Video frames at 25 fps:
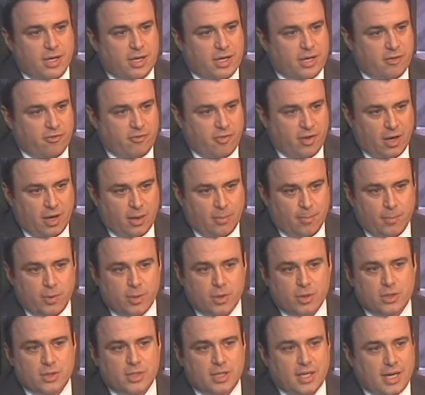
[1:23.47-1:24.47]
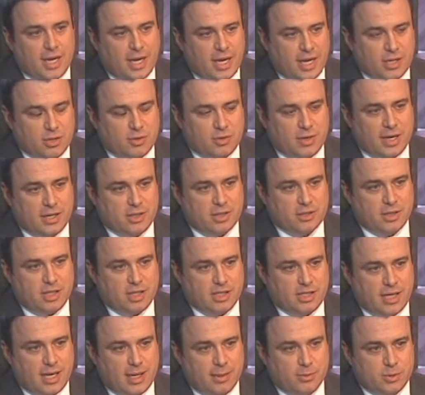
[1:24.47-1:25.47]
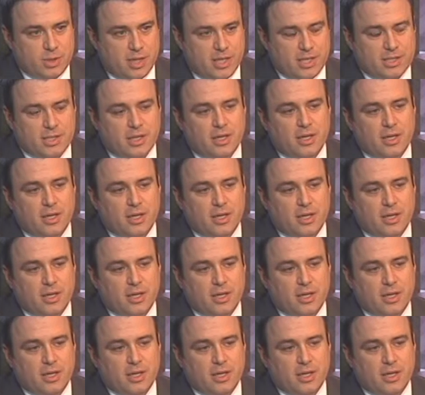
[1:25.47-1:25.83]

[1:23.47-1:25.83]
developers, contractors on job sites